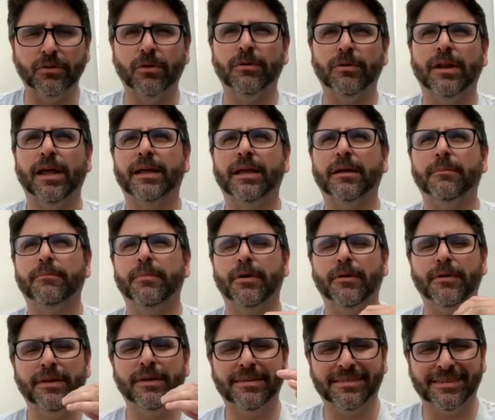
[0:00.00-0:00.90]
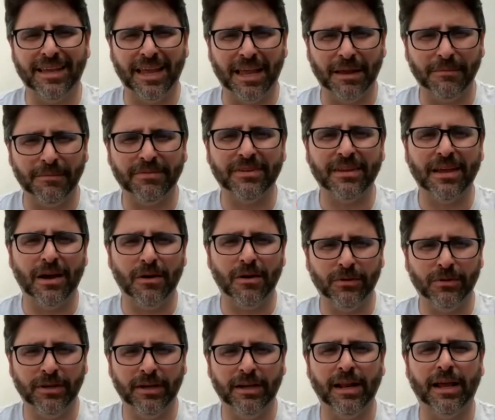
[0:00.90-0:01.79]
you know, like very same
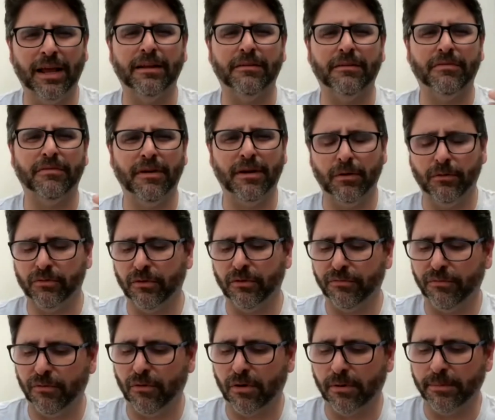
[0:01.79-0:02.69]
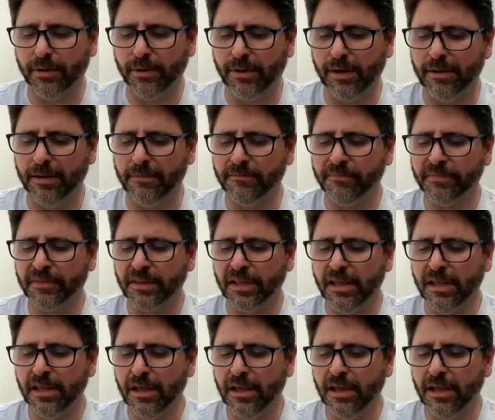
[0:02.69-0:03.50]
soundy, like it follows a formula.